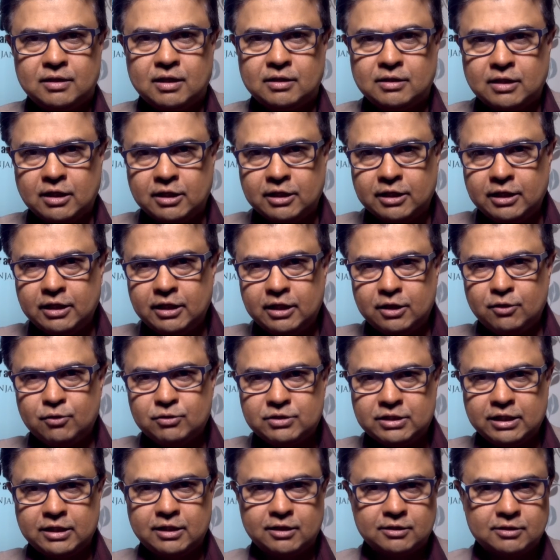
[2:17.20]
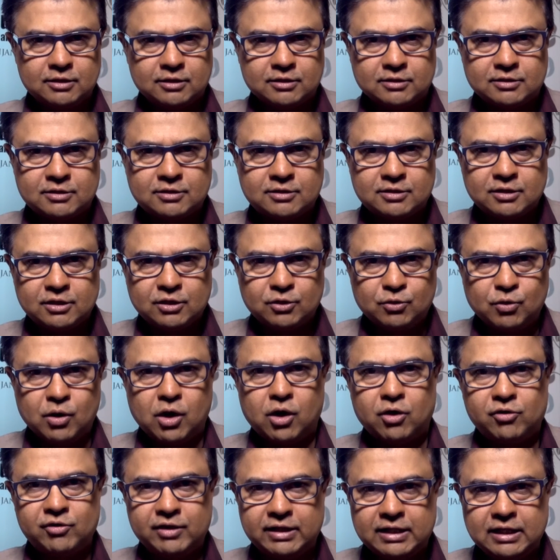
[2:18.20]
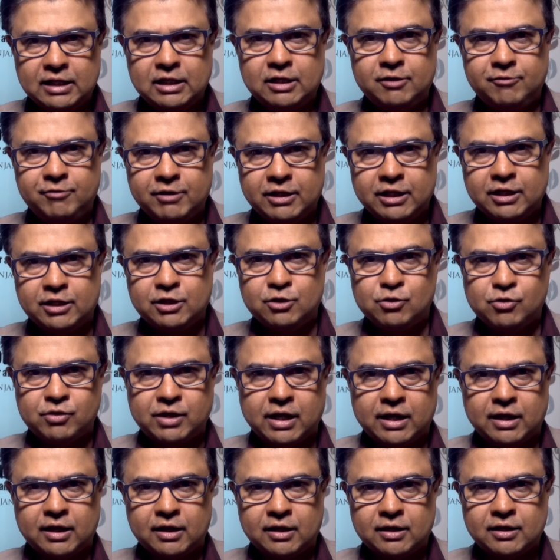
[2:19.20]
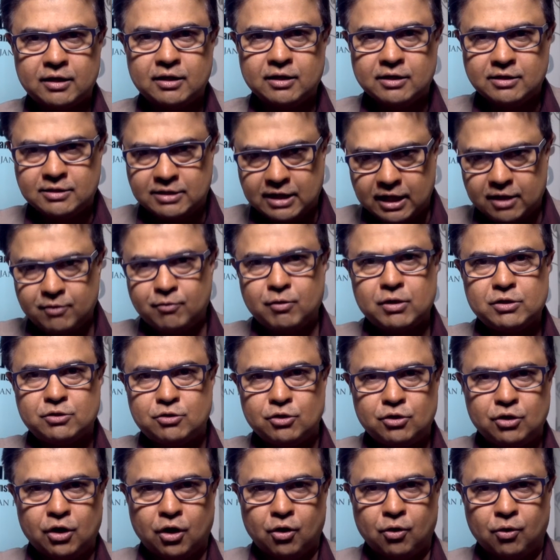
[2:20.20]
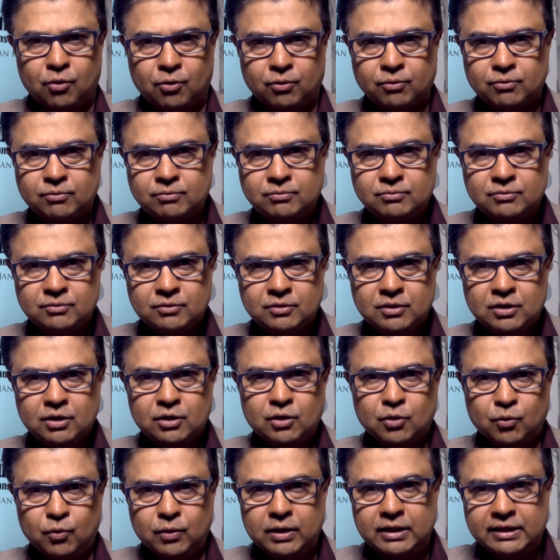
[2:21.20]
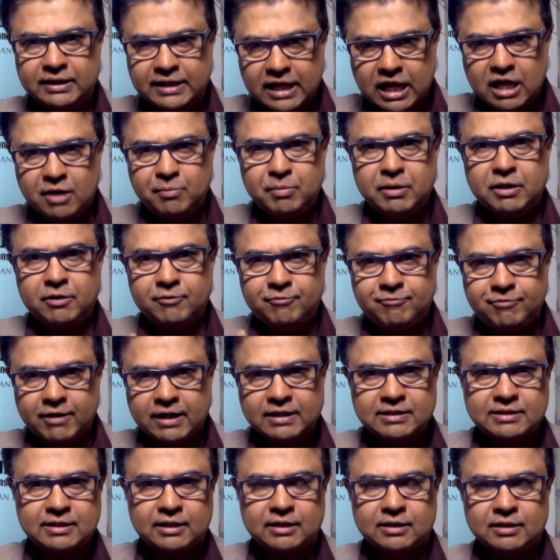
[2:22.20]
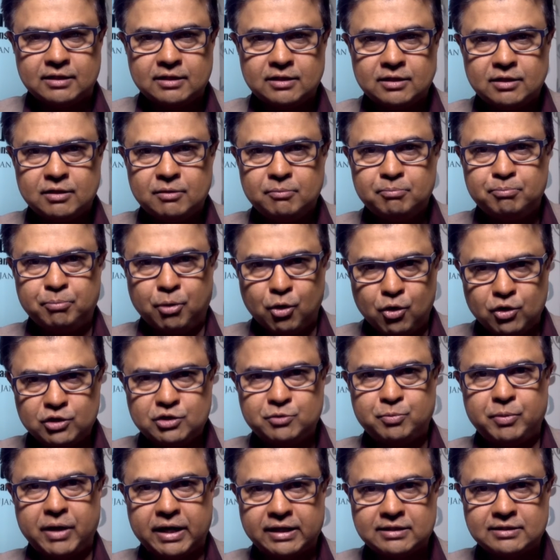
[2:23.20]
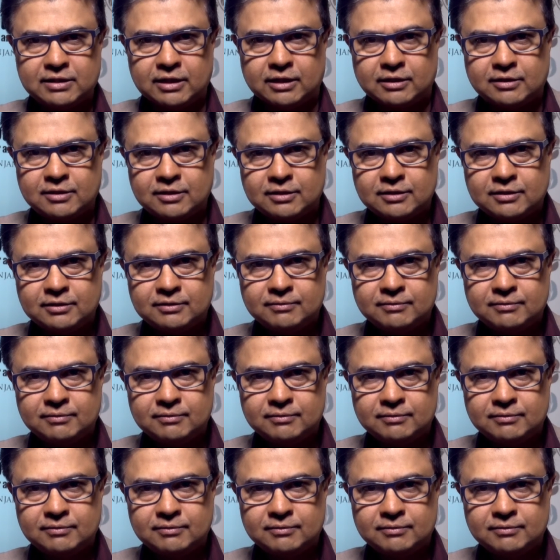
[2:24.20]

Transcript: Now, the EU citizens who are already living in UK, they want to know, will they be affected post-Brexit?